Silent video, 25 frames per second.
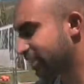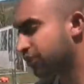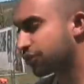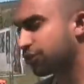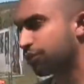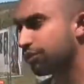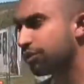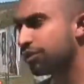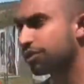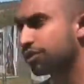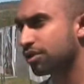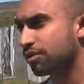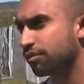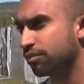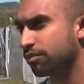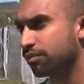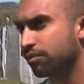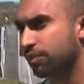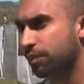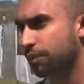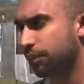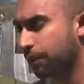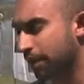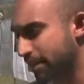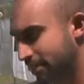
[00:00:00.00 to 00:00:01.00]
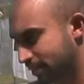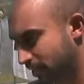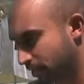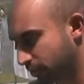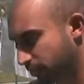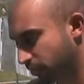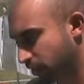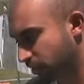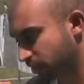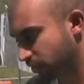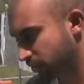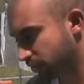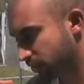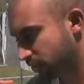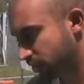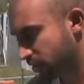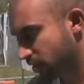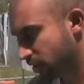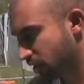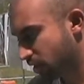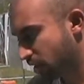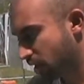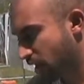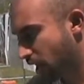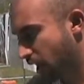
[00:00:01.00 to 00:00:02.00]
intrusion from the Western world
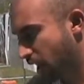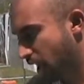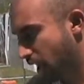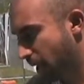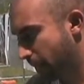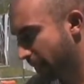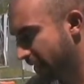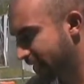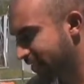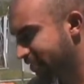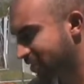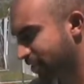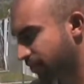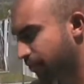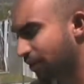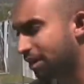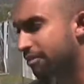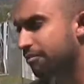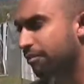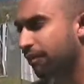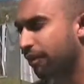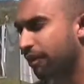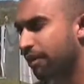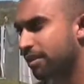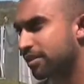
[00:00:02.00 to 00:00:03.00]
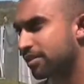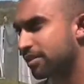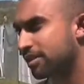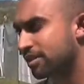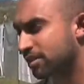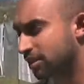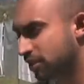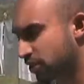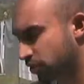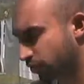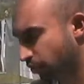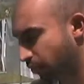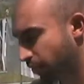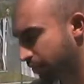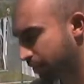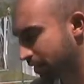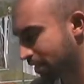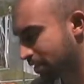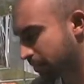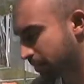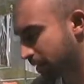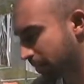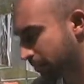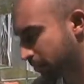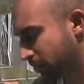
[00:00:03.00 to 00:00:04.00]
um, into the rainforest. It's destroying
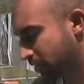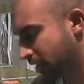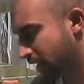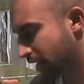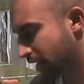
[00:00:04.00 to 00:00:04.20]
these people's